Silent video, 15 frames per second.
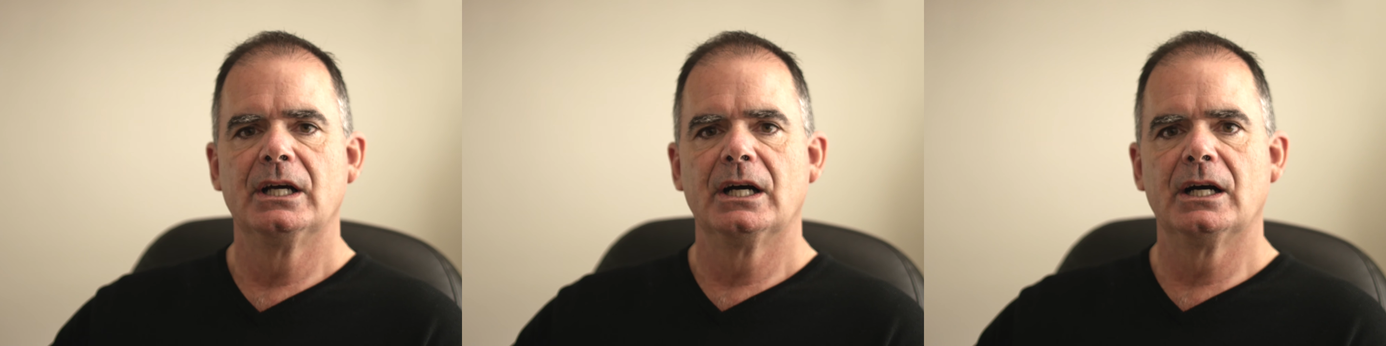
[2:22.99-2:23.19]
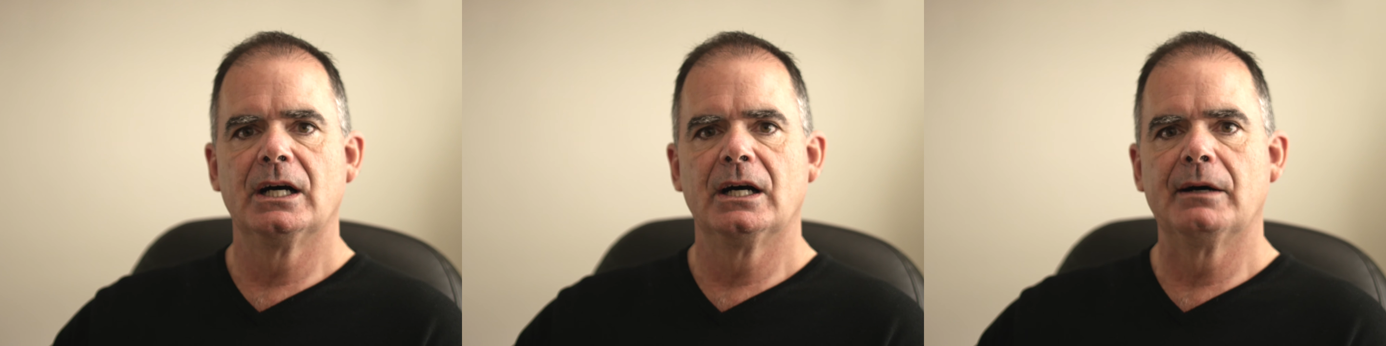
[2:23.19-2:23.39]

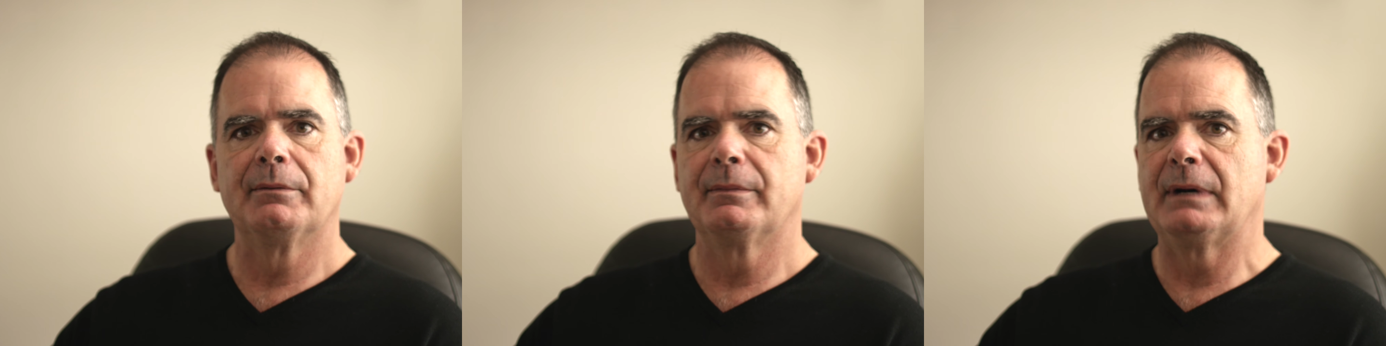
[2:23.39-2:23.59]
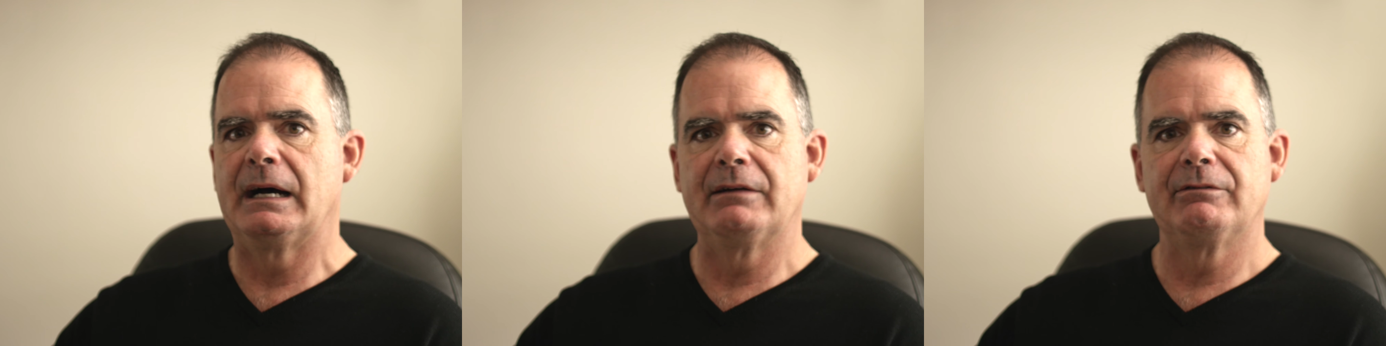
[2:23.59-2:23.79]

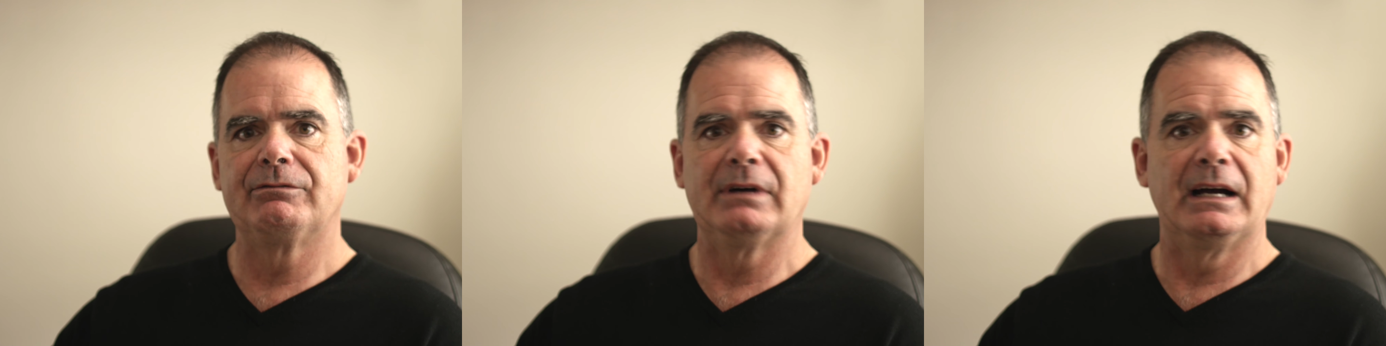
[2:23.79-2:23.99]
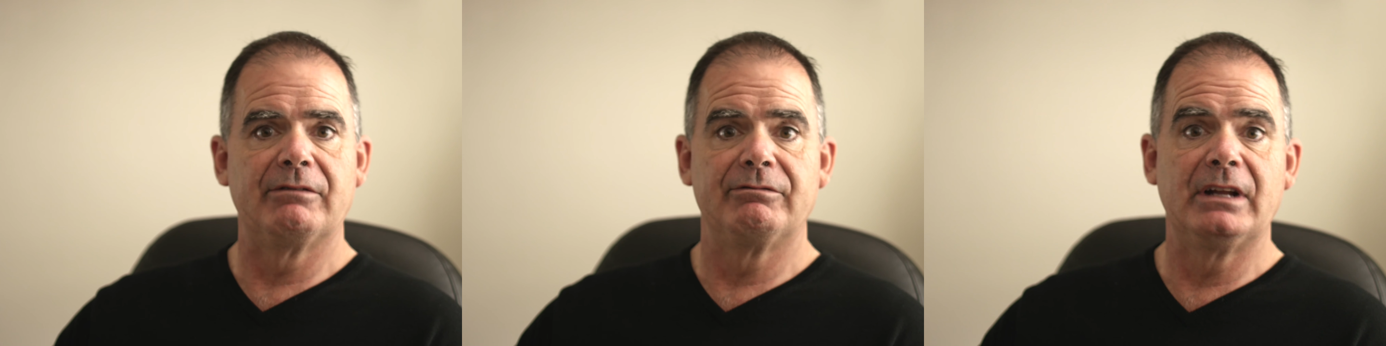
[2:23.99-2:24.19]

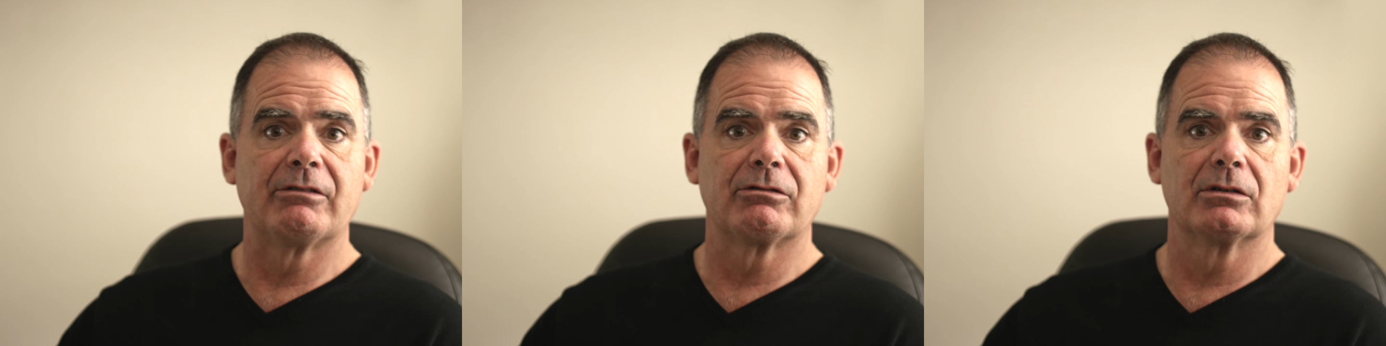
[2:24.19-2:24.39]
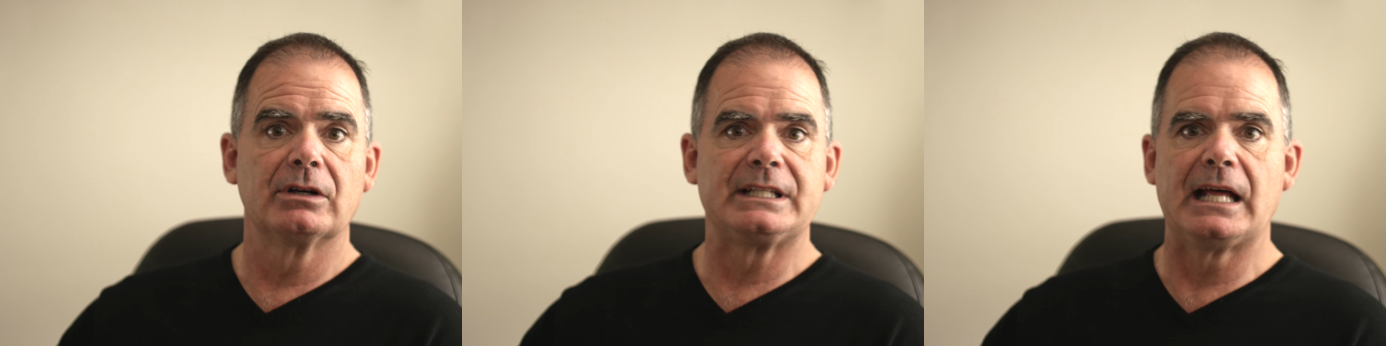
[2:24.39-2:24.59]
I've
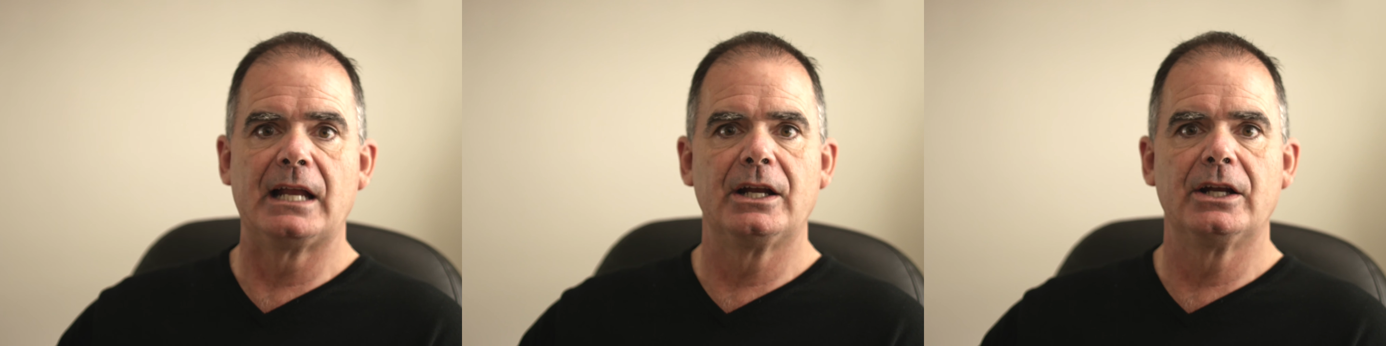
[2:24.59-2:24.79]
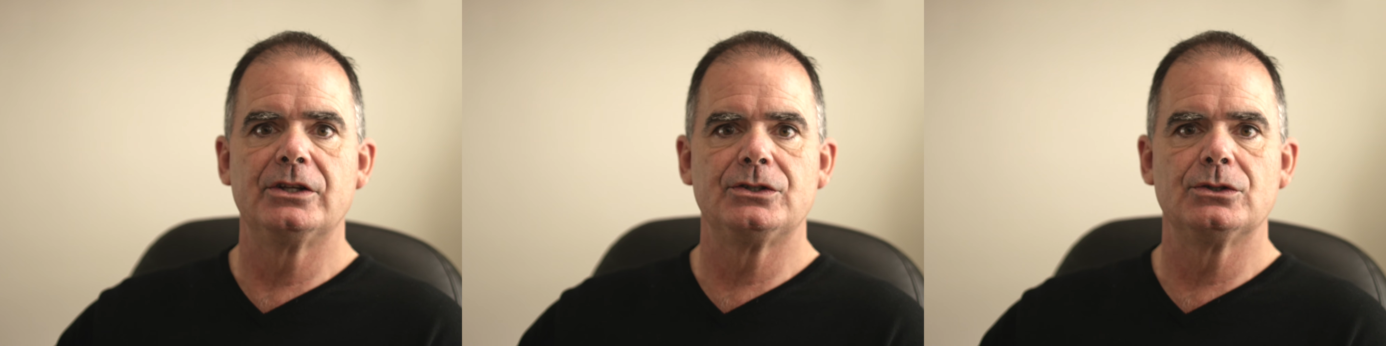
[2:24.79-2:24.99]
never
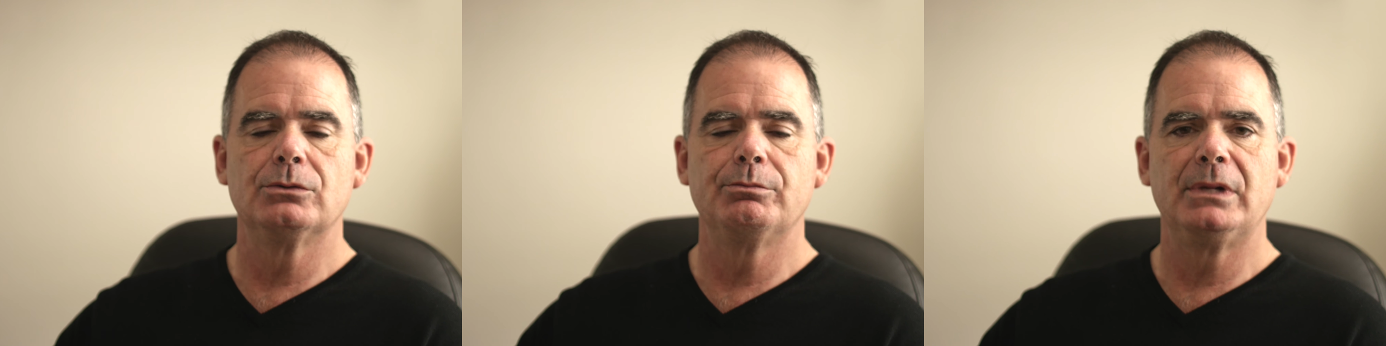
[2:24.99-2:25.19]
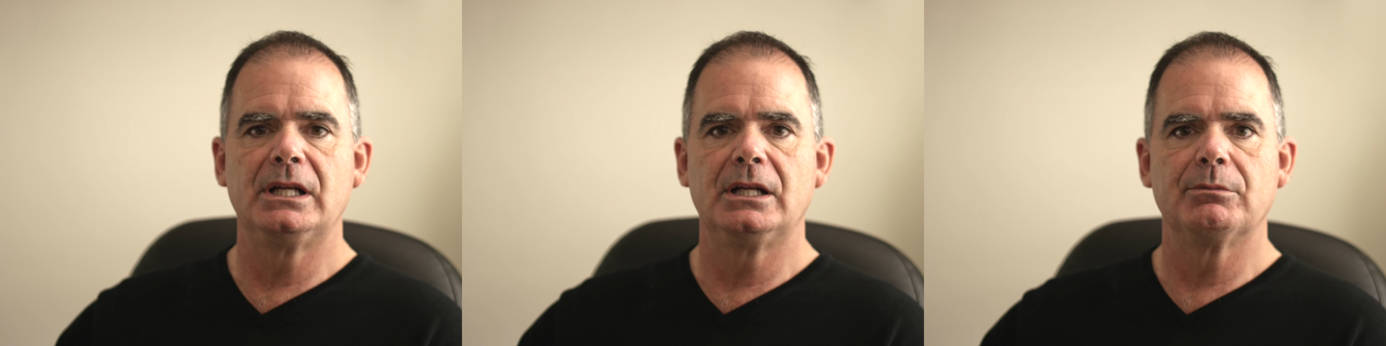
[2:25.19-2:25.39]
attended a
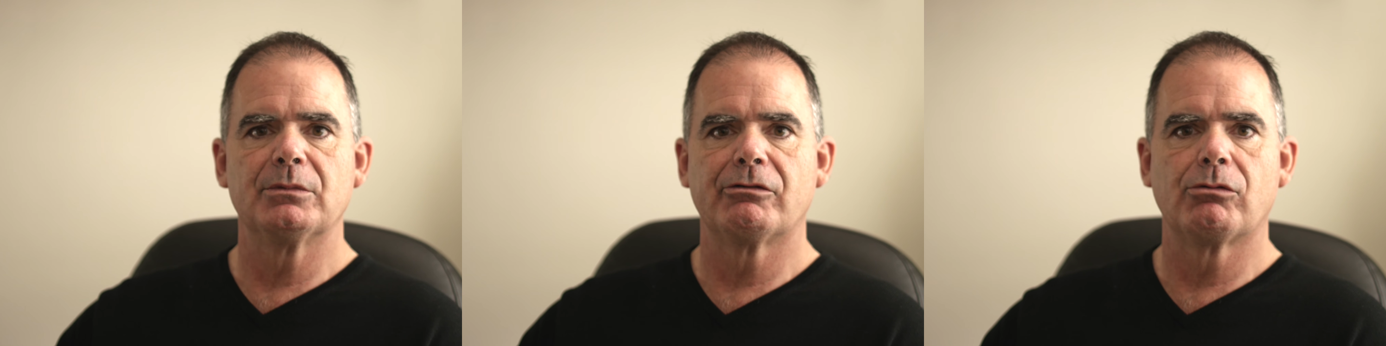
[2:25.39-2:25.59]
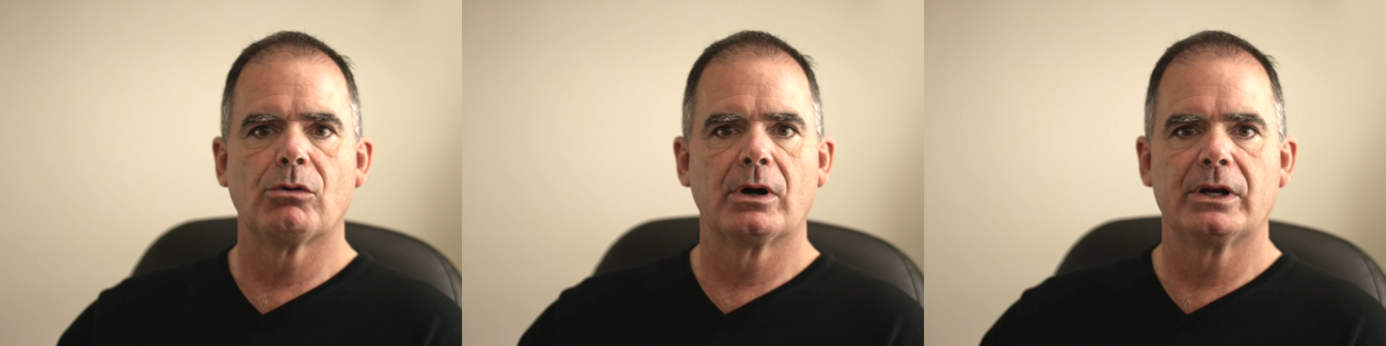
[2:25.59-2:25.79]
Zoom meeting
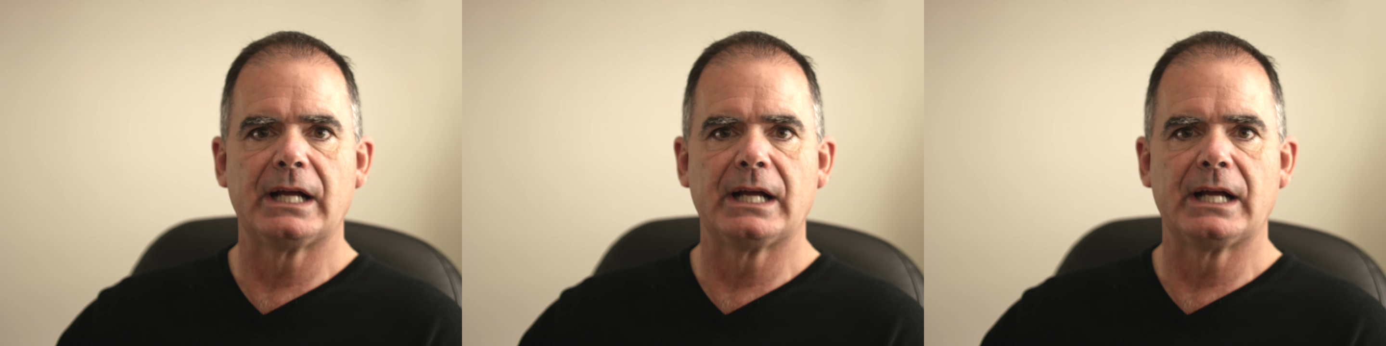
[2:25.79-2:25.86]
before,